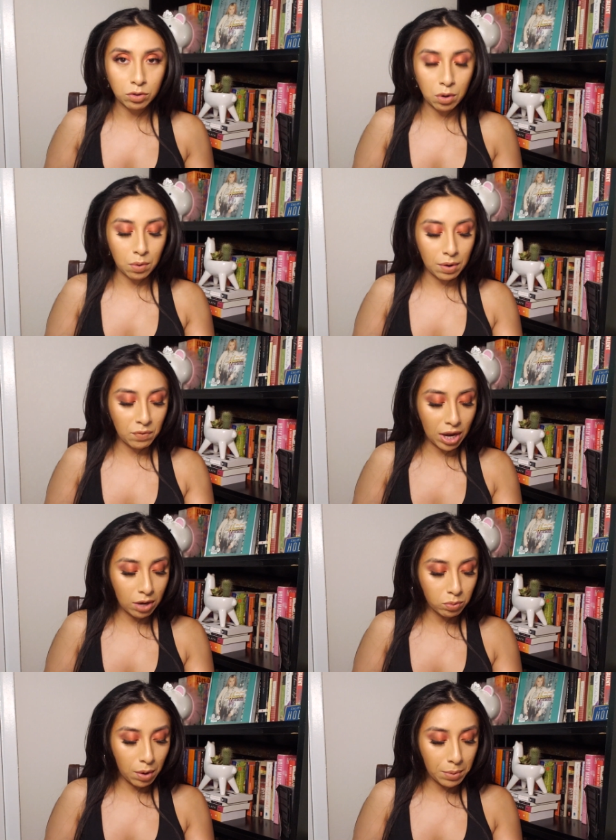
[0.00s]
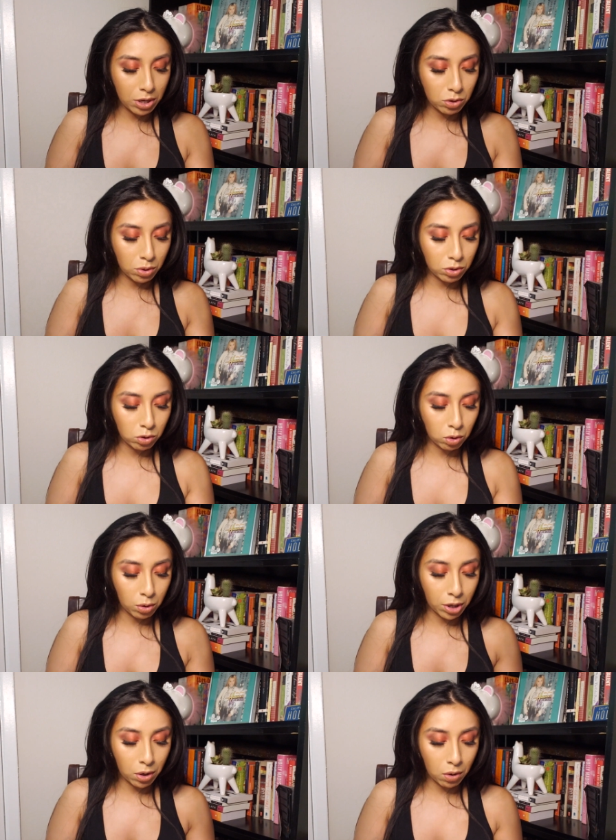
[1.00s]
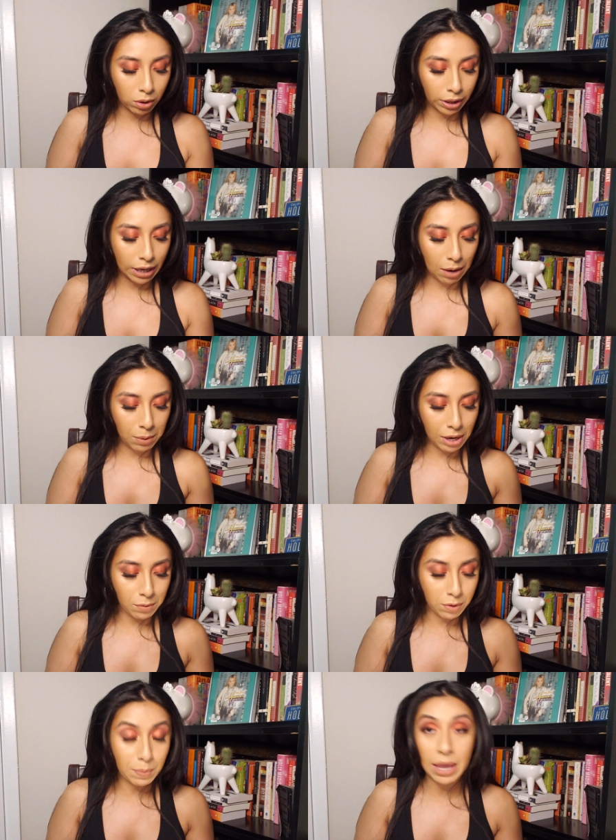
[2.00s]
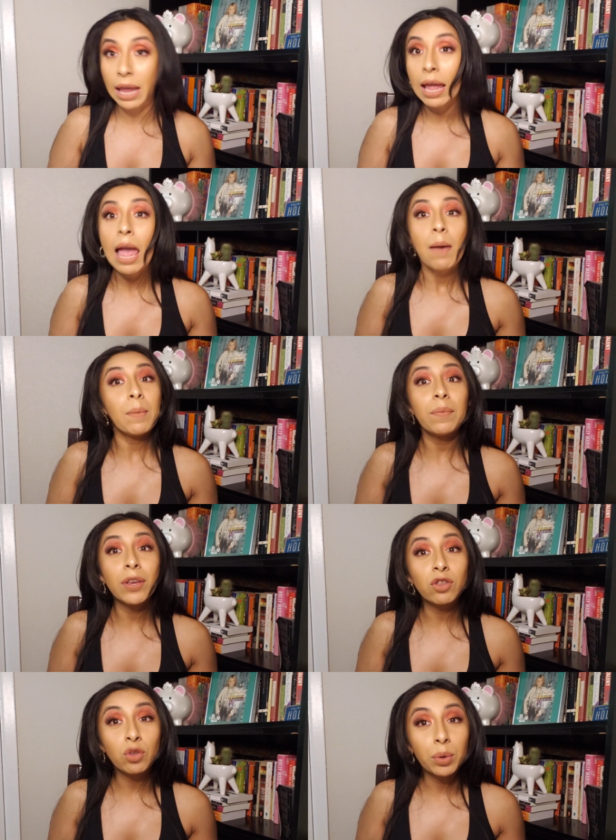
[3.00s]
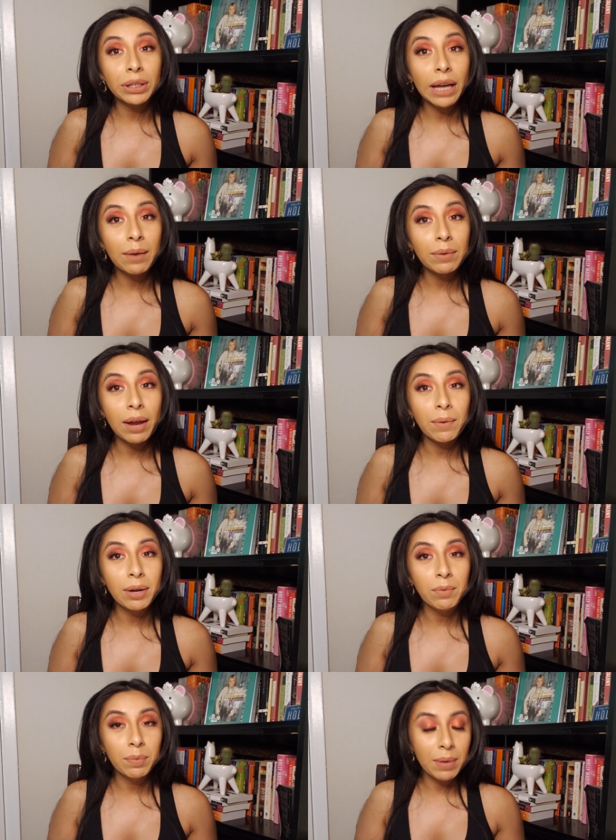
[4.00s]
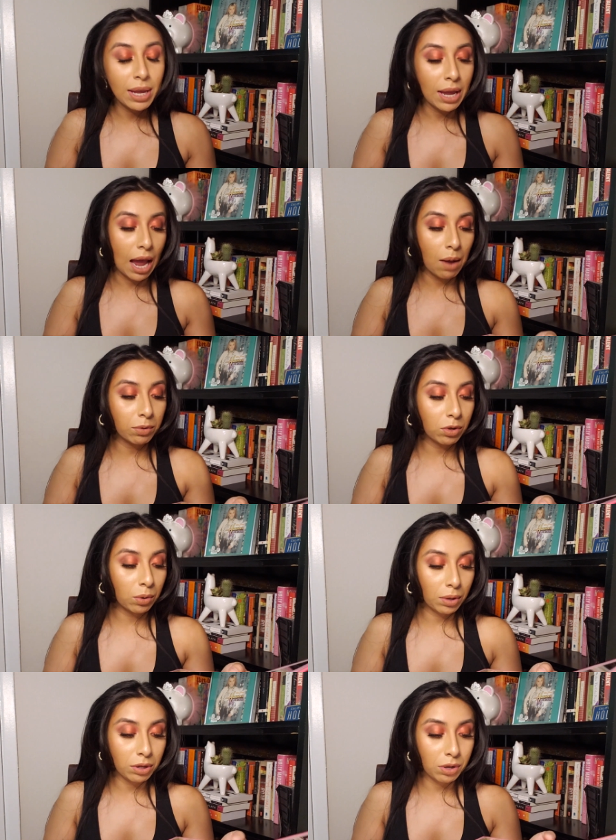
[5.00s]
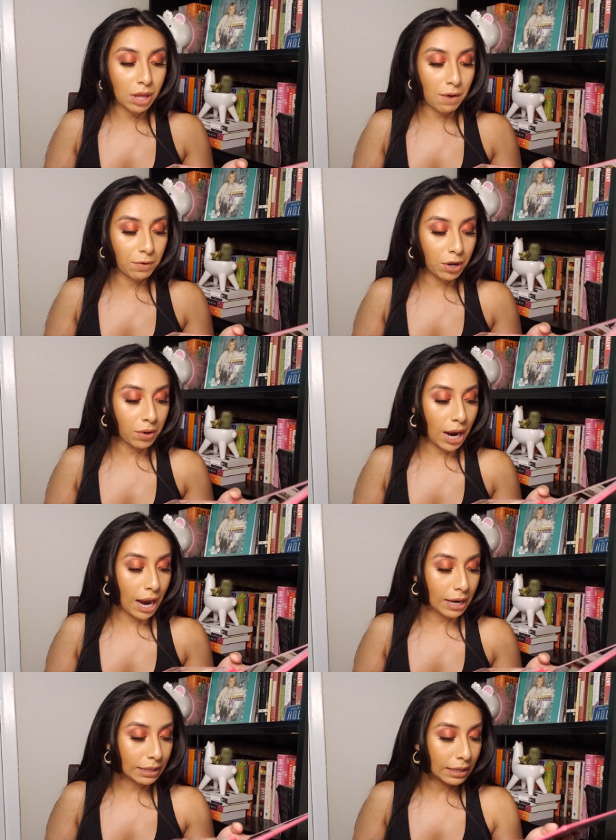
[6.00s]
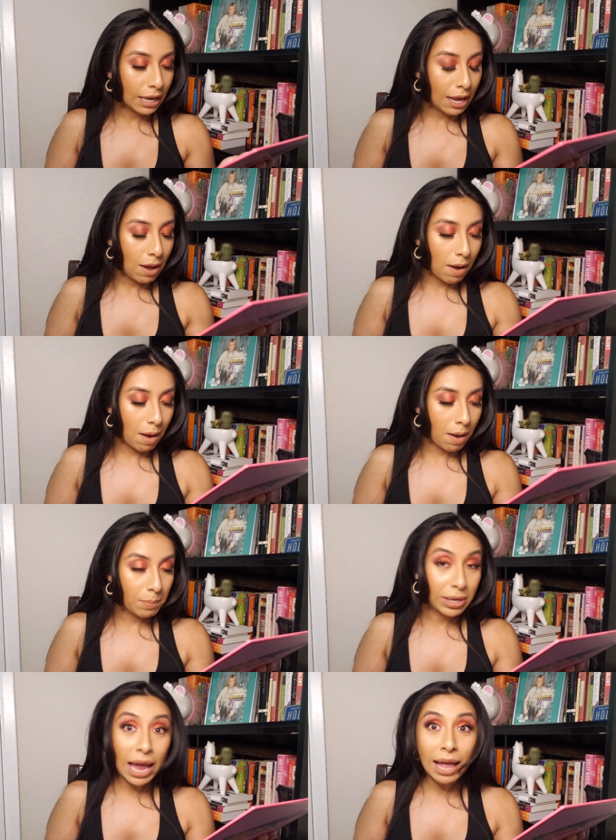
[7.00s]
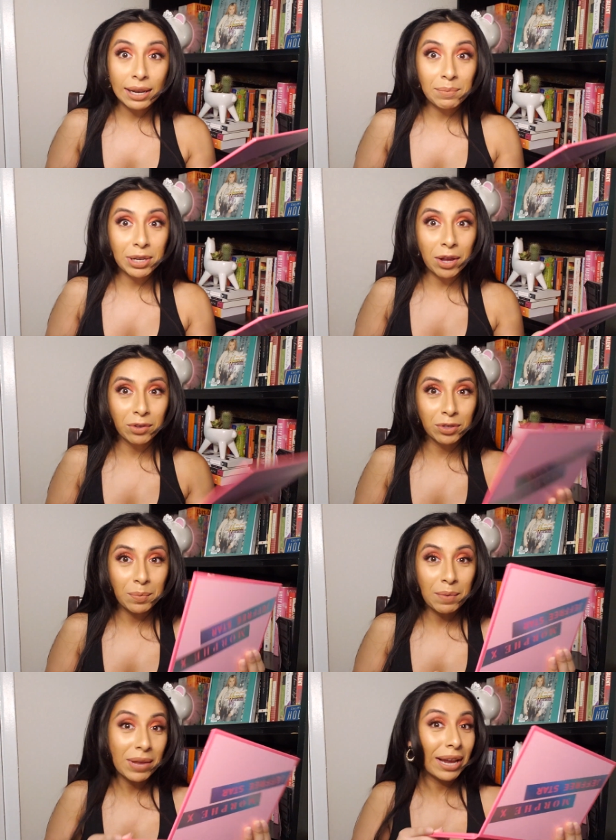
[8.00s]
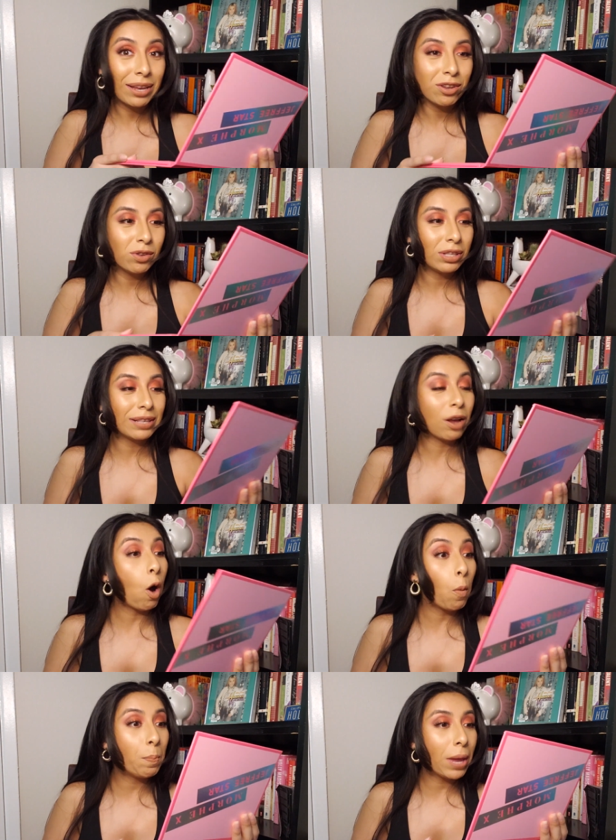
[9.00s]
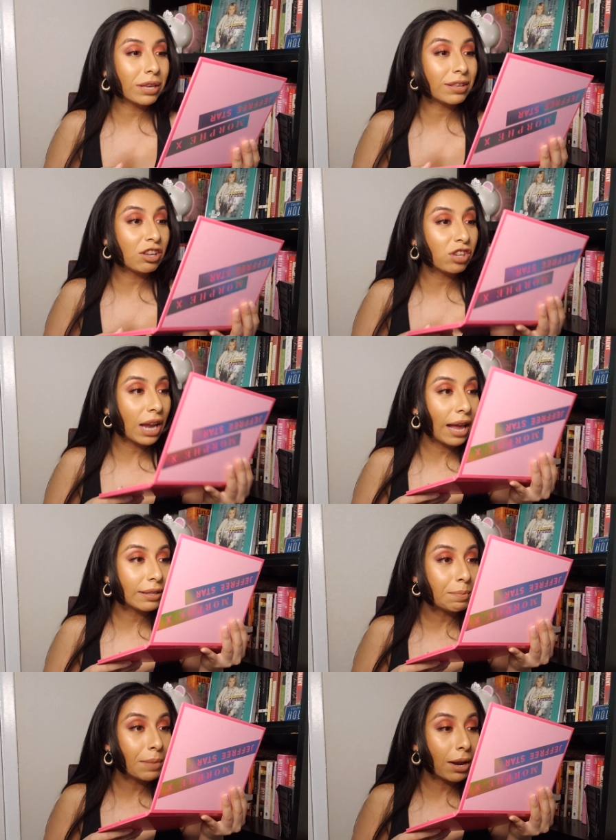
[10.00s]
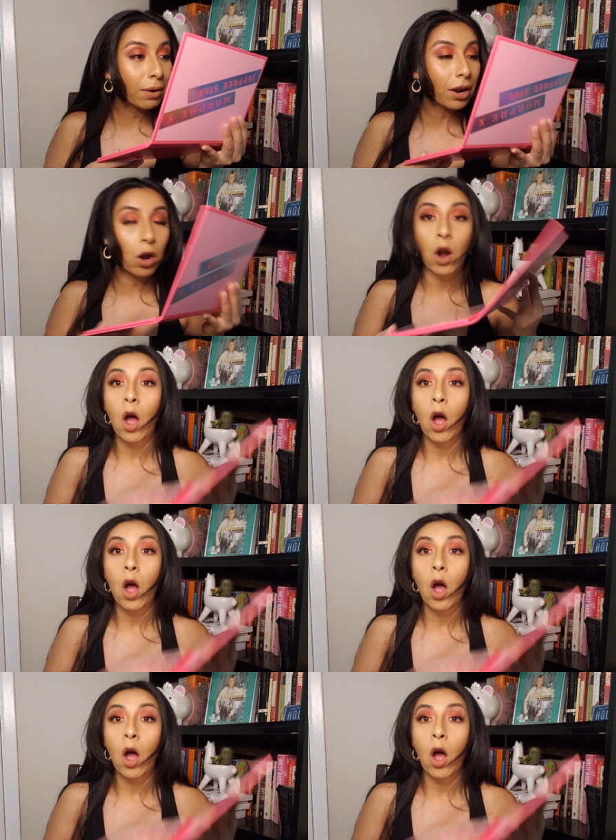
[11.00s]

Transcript: So if you guys want me to do a tutorial or get ready with me, maybe a story time get ready with me, I would totally do that for you guys. But yeah, let me know, so maybe I can use this. Oh bitch, this shit has a mirror.